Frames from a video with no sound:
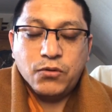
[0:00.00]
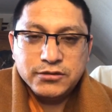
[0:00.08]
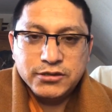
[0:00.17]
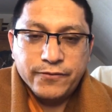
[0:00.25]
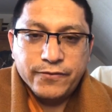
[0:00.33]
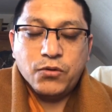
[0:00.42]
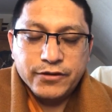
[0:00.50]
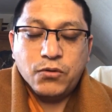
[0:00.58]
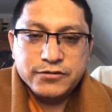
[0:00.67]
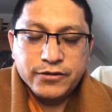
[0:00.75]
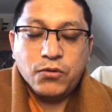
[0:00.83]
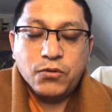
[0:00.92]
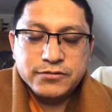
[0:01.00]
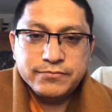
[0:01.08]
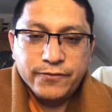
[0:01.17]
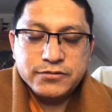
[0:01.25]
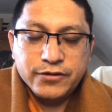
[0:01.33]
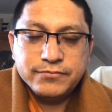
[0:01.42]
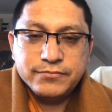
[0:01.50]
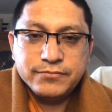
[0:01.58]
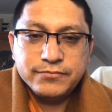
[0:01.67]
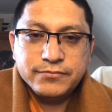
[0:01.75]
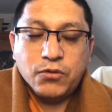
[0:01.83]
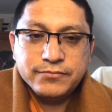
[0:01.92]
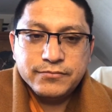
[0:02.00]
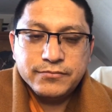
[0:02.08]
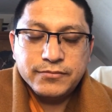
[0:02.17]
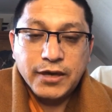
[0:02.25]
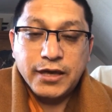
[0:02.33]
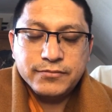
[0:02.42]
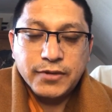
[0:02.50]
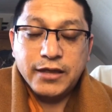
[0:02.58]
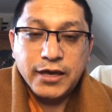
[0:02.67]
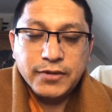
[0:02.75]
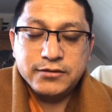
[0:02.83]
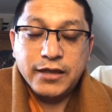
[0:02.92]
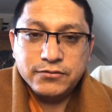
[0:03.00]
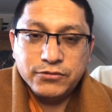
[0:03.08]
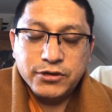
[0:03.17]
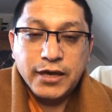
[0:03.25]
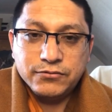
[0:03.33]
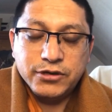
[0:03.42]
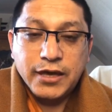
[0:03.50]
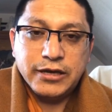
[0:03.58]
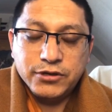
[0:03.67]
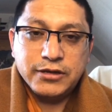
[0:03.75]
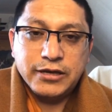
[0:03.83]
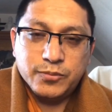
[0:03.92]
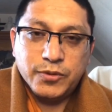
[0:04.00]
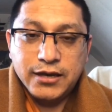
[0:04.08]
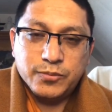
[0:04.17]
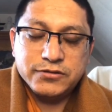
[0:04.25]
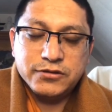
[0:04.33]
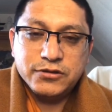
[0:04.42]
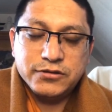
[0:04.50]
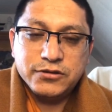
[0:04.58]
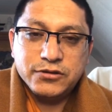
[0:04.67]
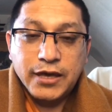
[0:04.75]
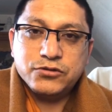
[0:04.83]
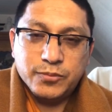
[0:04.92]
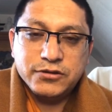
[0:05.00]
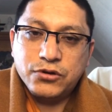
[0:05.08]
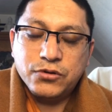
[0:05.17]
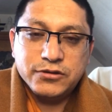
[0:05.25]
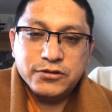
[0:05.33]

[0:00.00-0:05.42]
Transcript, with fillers: efforts. And that will help us to grow